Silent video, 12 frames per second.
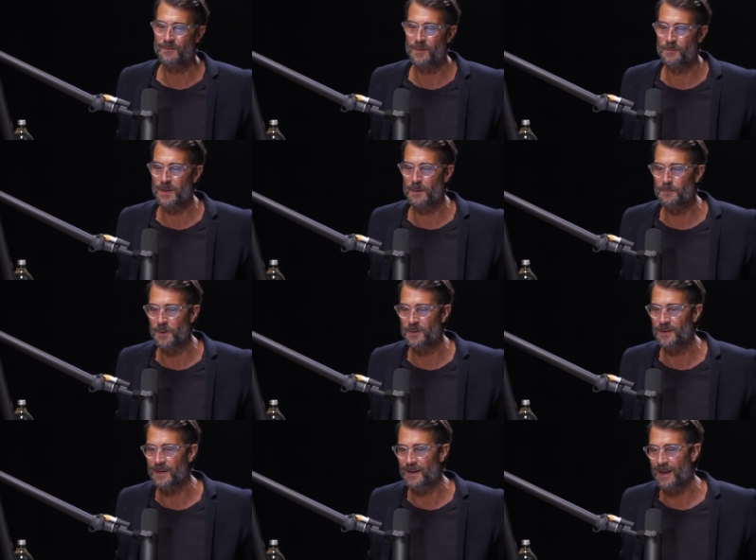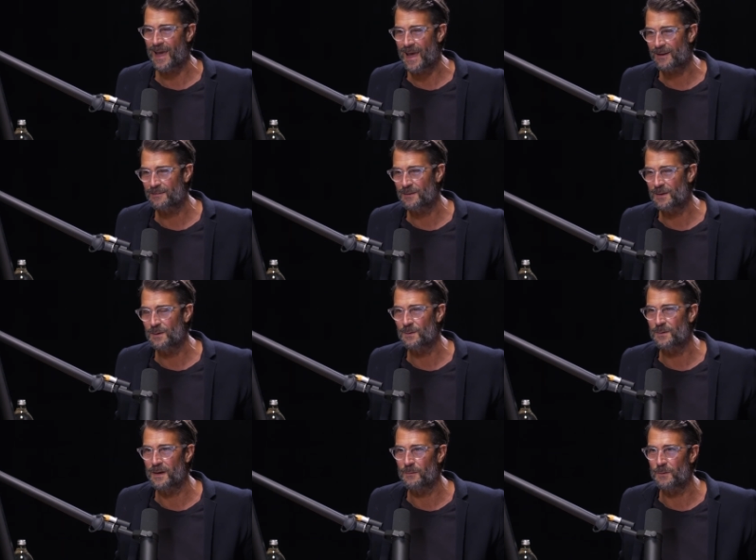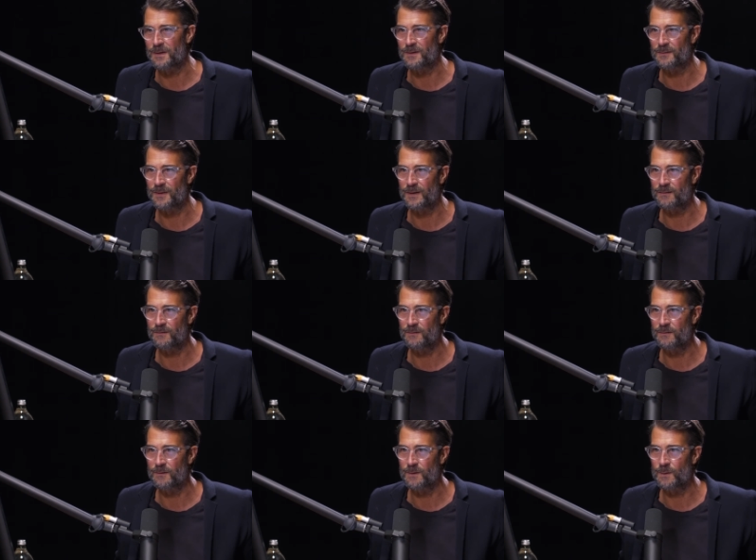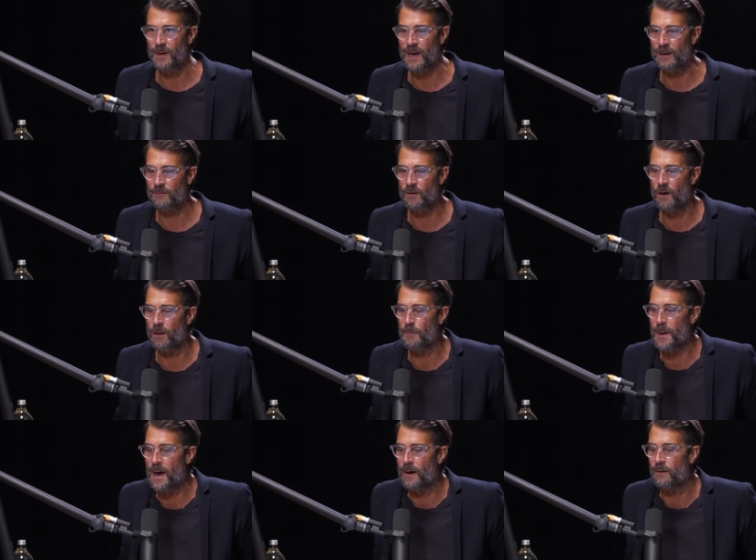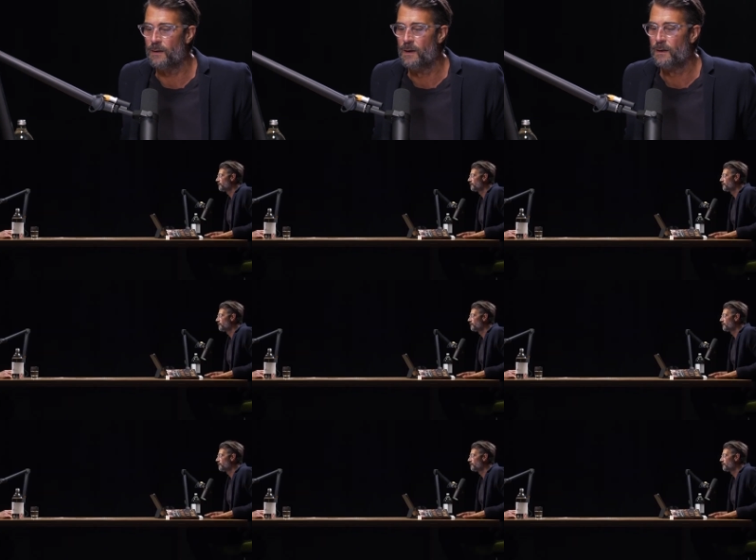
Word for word: from the ability to execute on what you're there to do. And it's all about